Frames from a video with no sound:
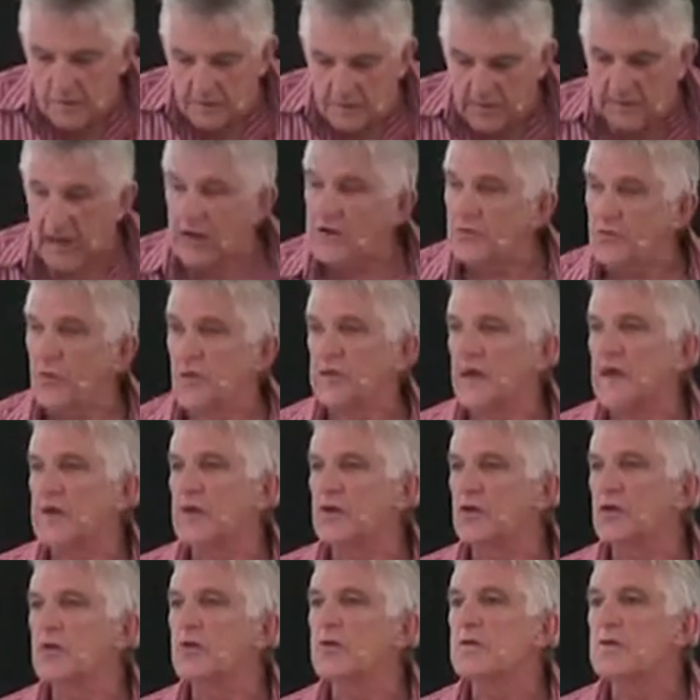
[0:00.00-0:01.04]
that's what they
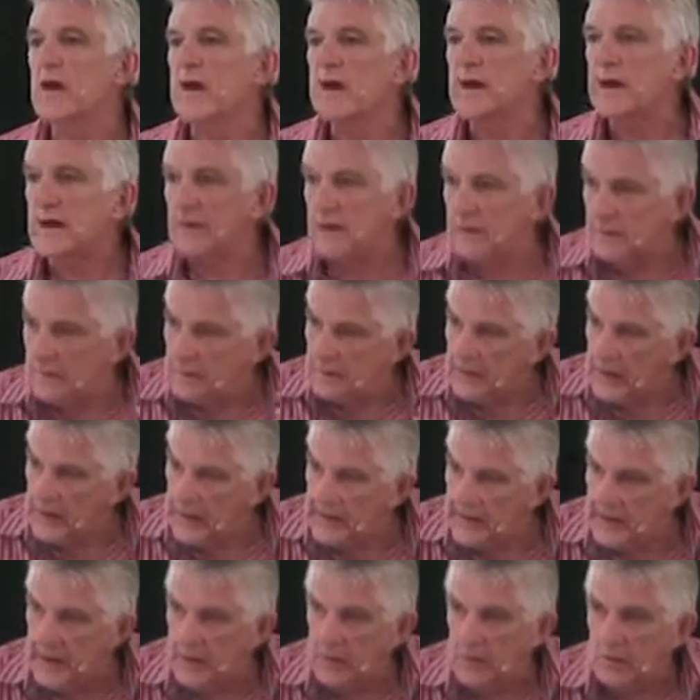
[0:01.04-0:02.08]
do.
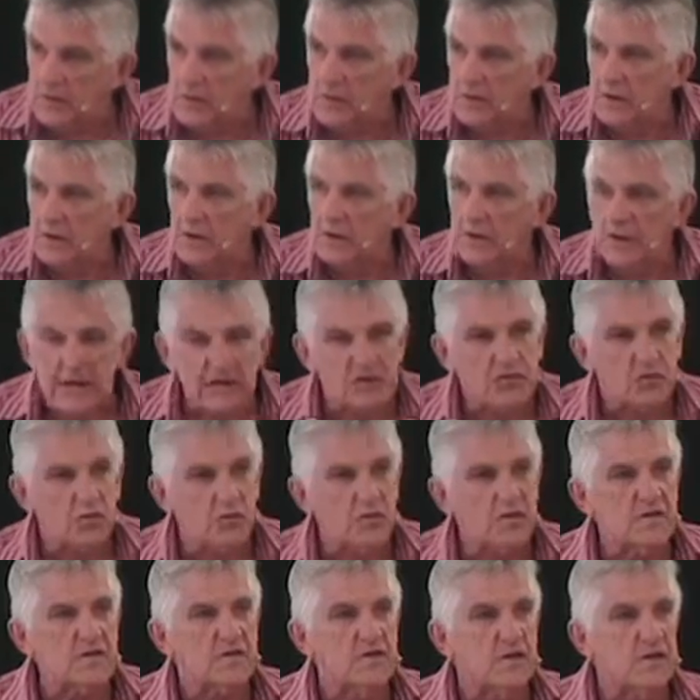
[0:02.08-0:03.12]
They get the least
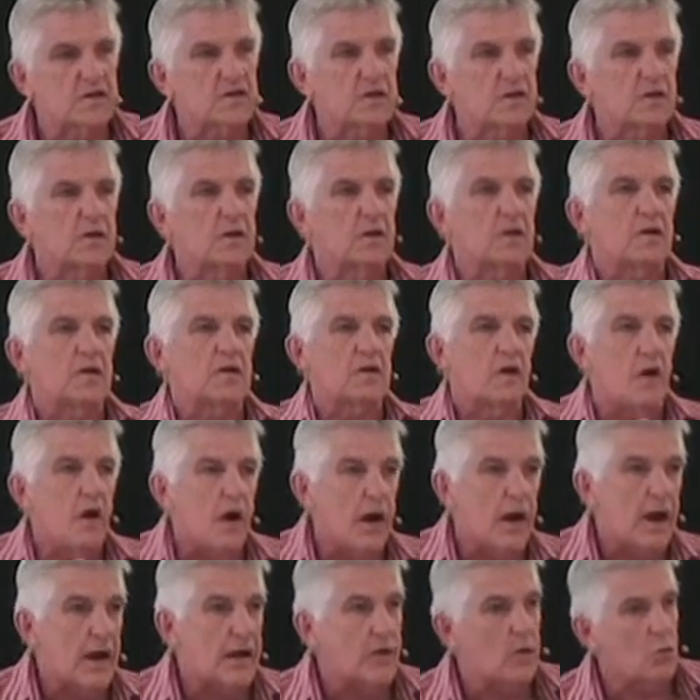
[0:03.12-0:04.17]
resistant
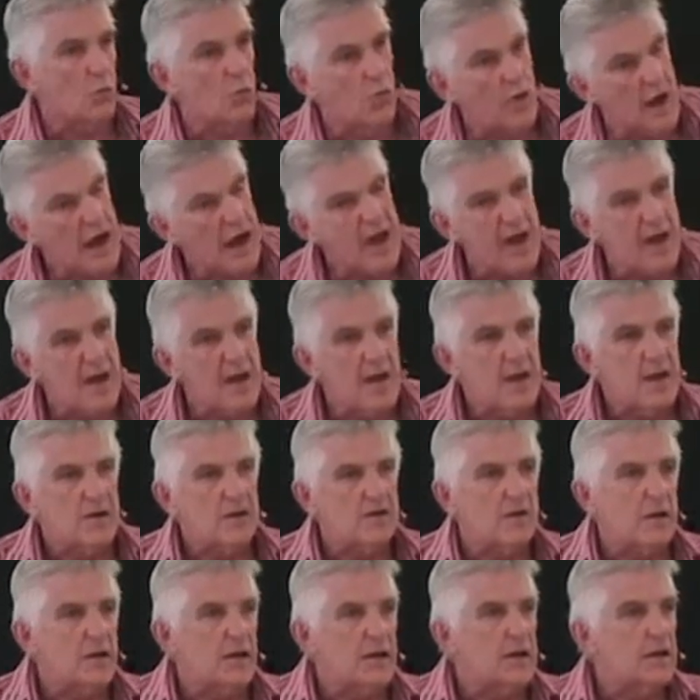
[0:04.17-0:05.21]
attire to wear,
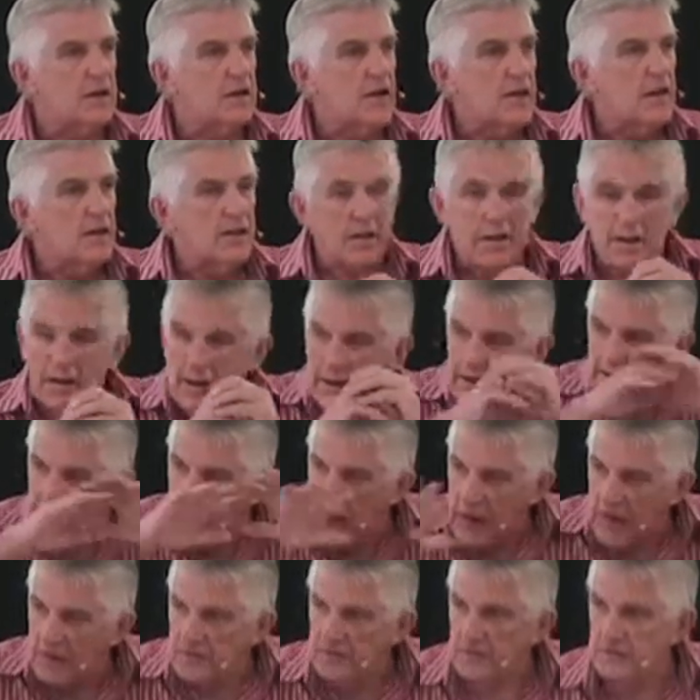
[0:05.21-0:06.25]
so they
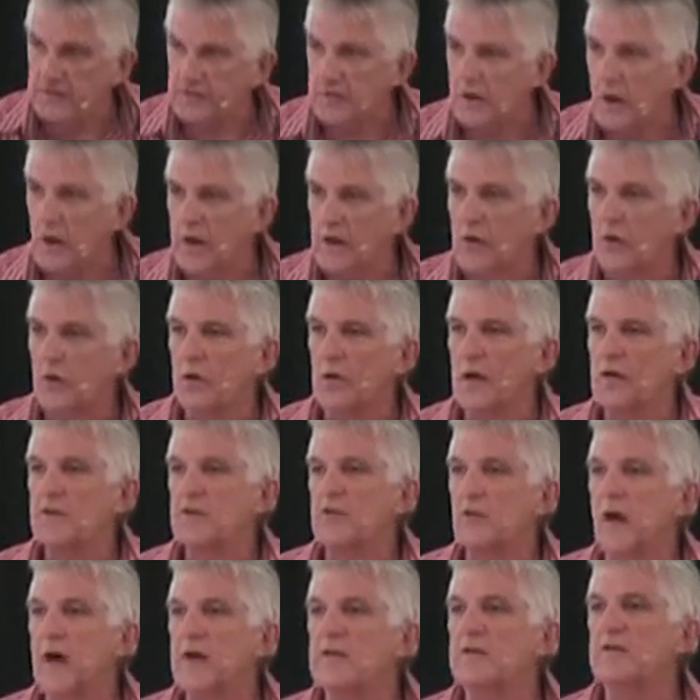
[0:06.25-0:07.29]
cast aside all
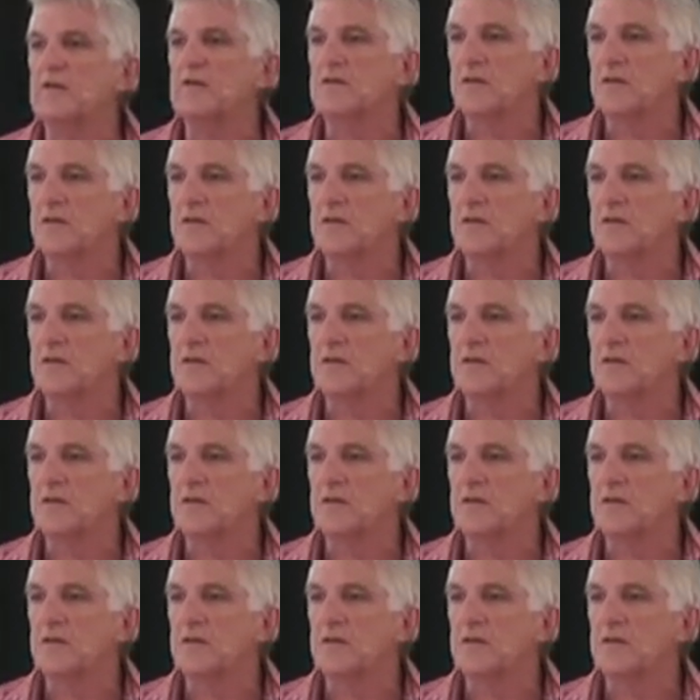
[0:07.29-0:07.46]
those weights.